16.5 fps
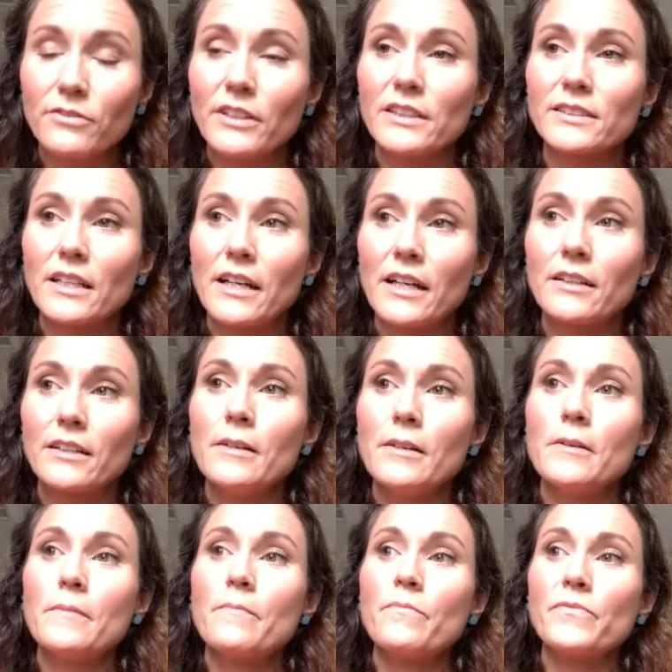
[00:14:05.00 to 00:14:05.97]
it's like
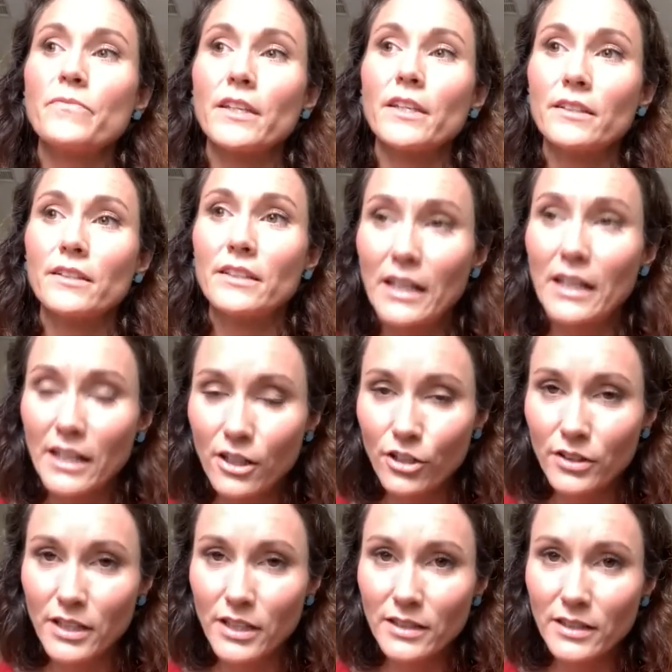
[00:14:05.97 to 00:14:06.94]
getting
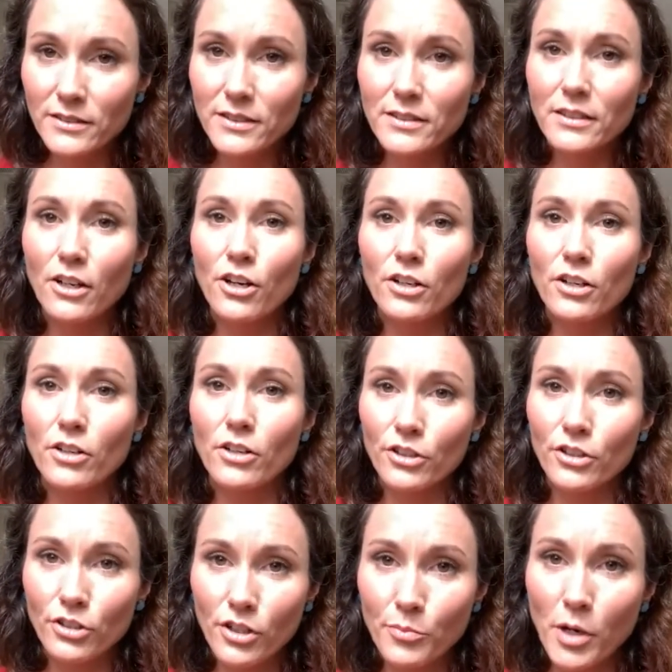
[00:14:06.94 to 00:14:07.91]
our
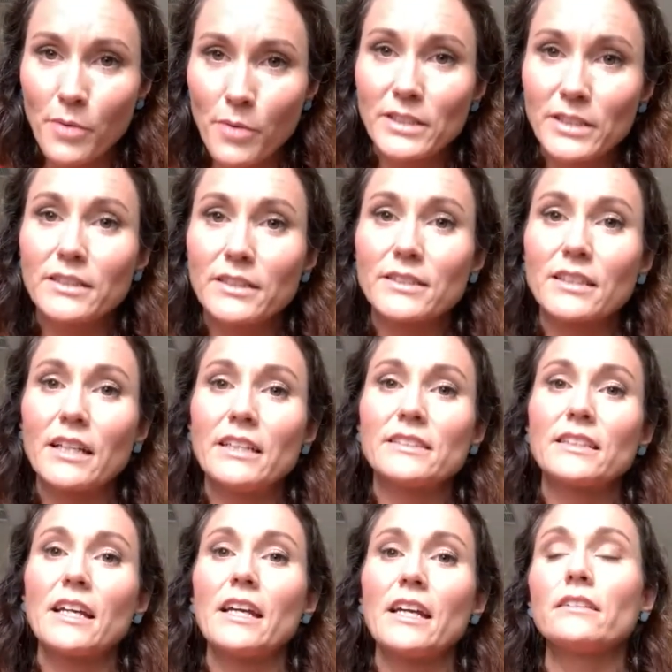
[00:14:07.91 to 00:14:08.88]
current properties in steady
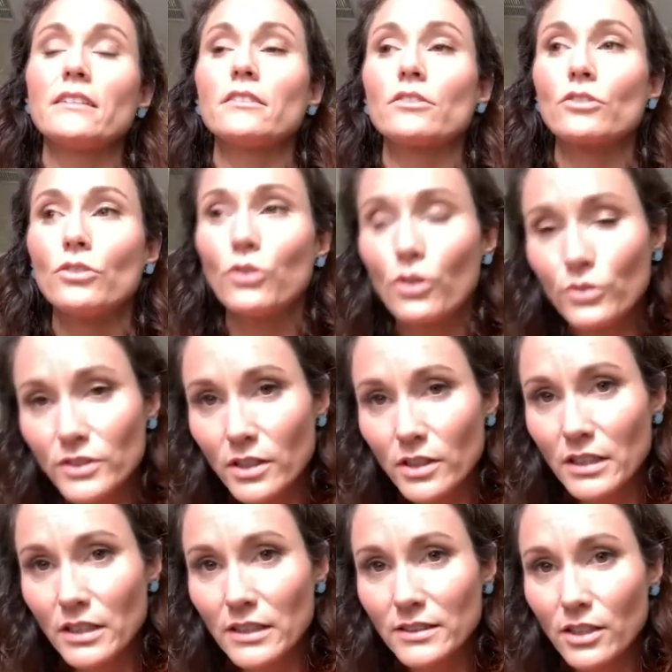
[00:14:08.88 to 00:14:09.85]
state, close on
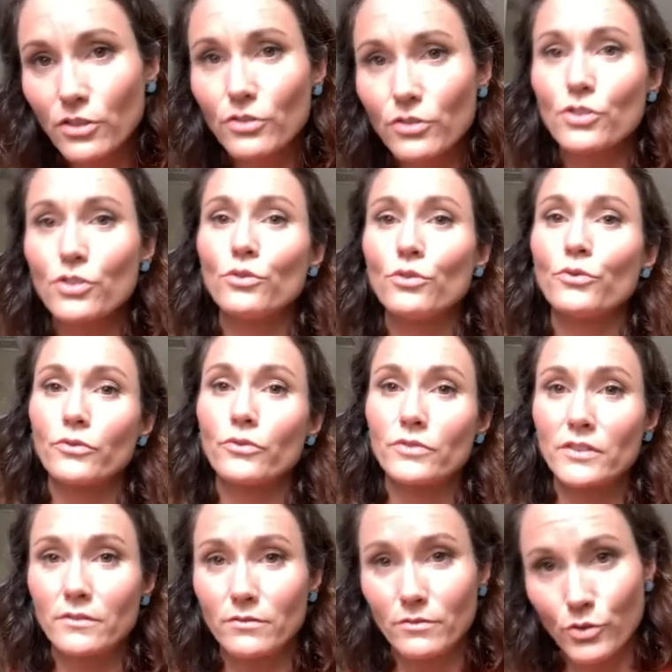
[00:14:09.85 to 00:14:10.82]
these other 2
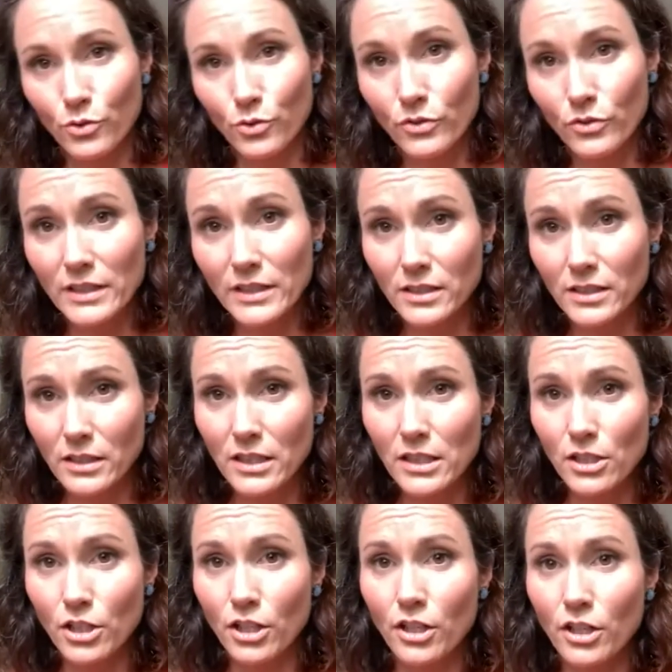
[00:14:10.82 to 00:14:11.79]
through the rest of the
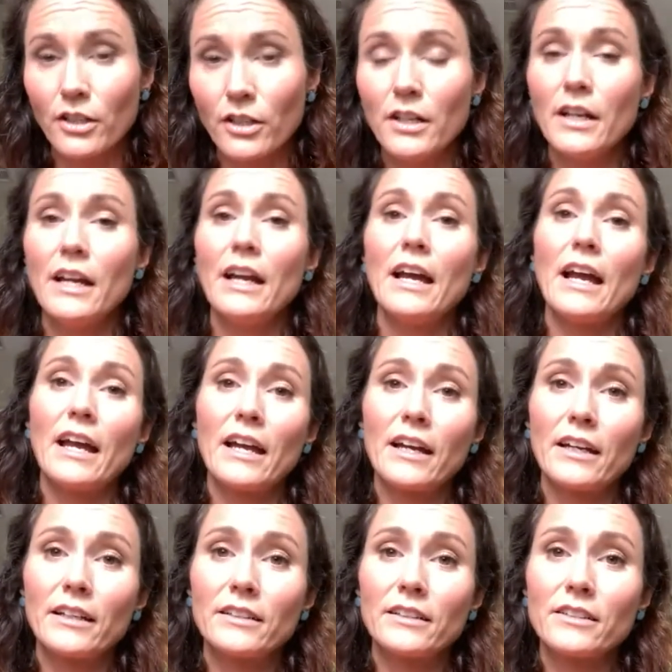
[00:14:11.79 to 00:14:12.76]
year,
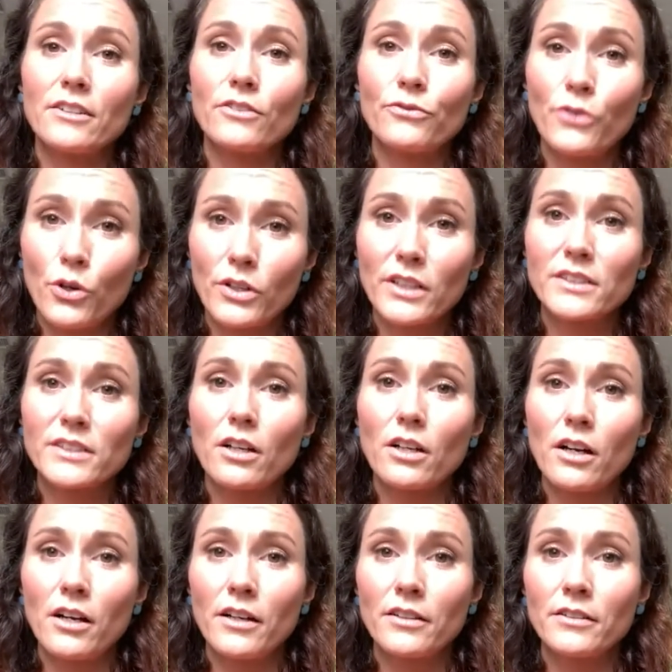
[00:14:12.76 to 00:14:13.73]
and focus
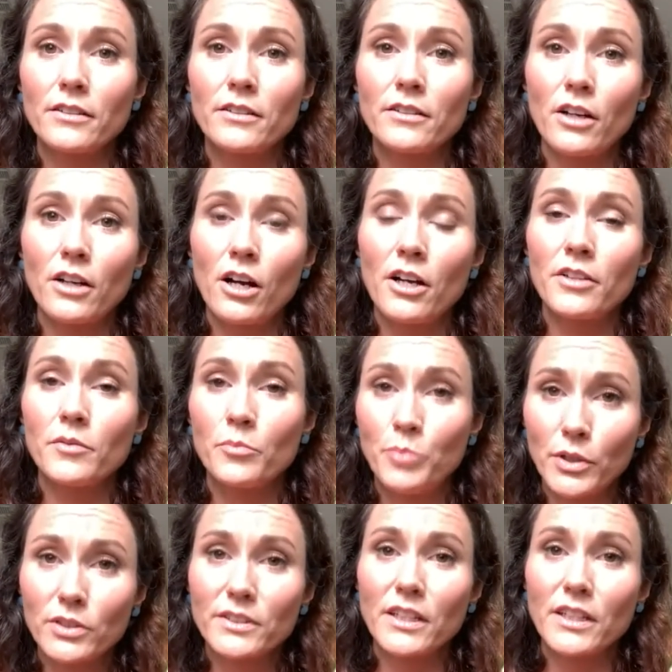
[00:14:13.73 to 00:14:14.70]
on
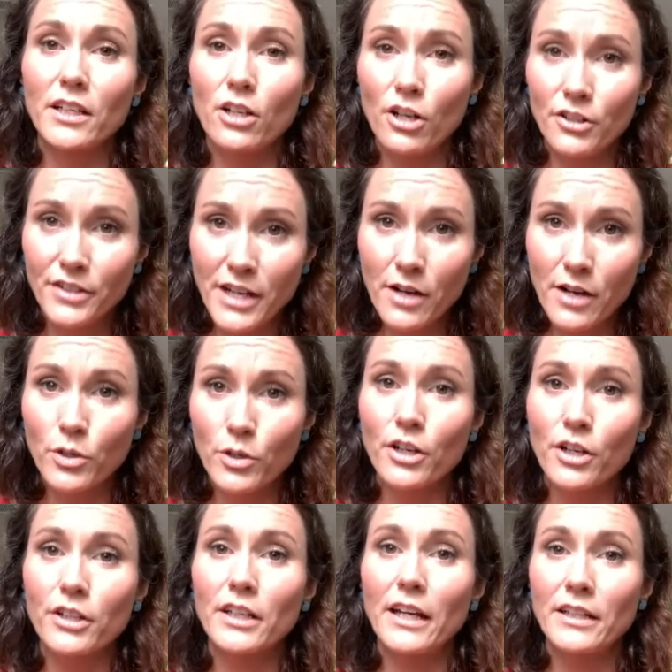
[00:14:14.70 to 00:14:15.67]
building our
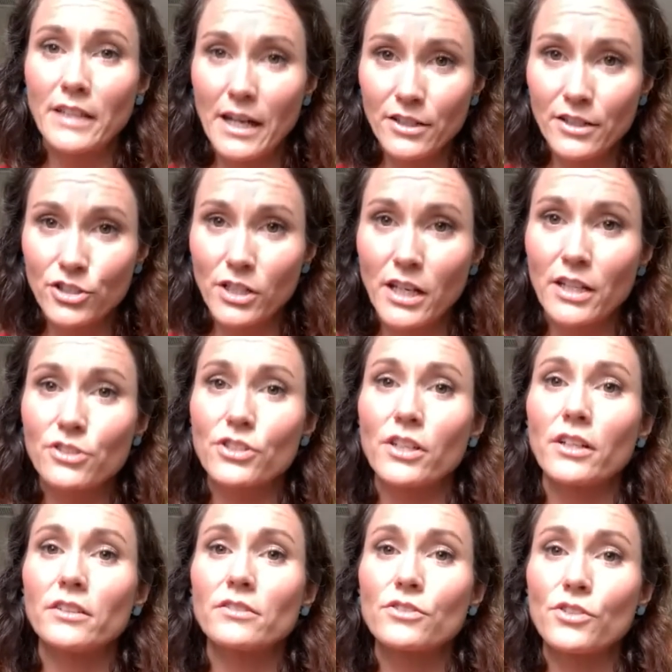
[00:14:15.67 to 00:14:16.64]
network and
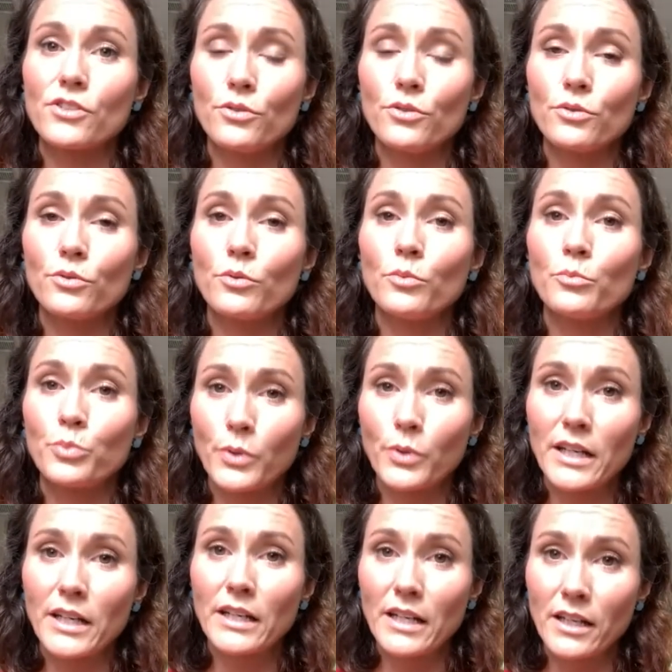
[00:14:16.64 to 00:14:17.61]
education to
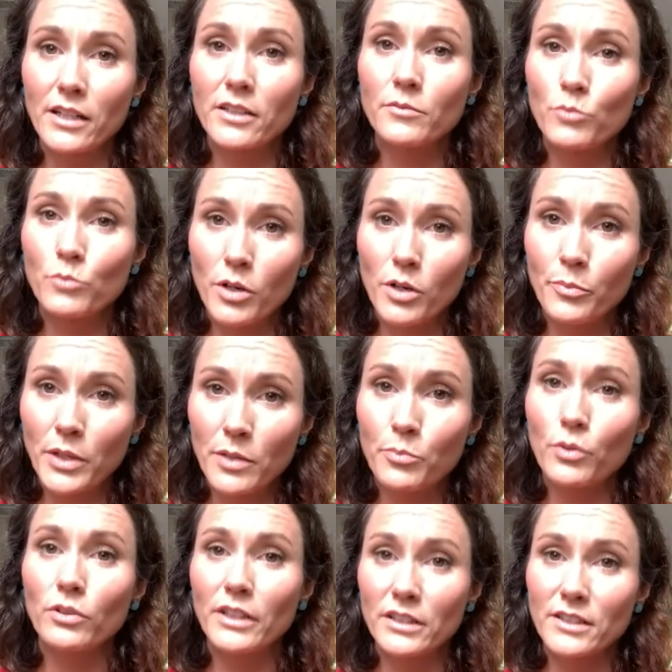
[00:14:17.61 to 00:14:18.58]
bring in more
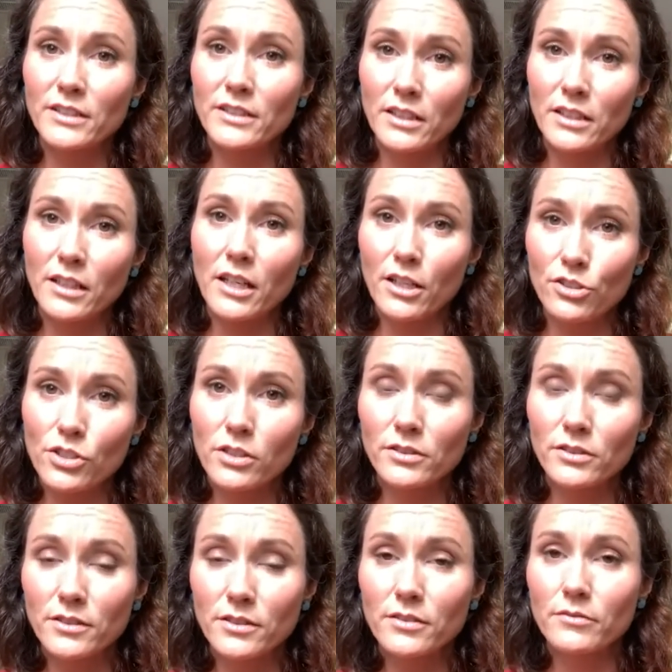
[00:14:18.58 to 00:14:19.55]
people into
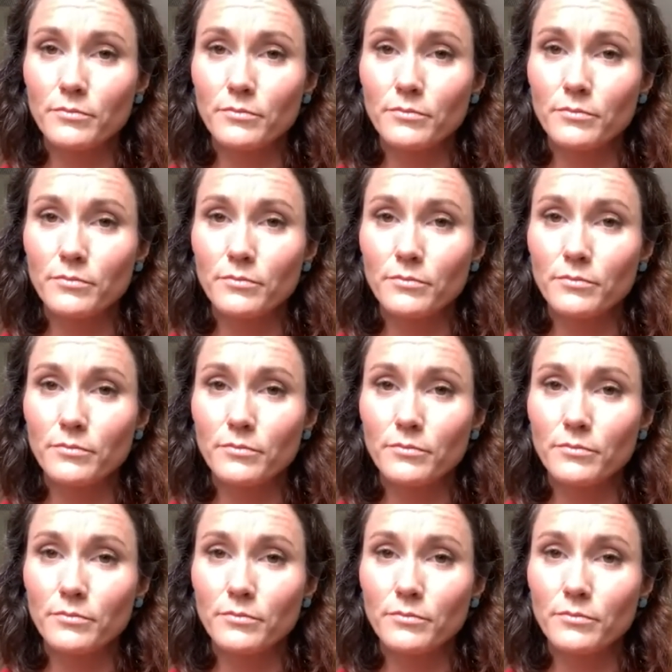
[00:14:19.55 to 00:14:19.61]
syndications.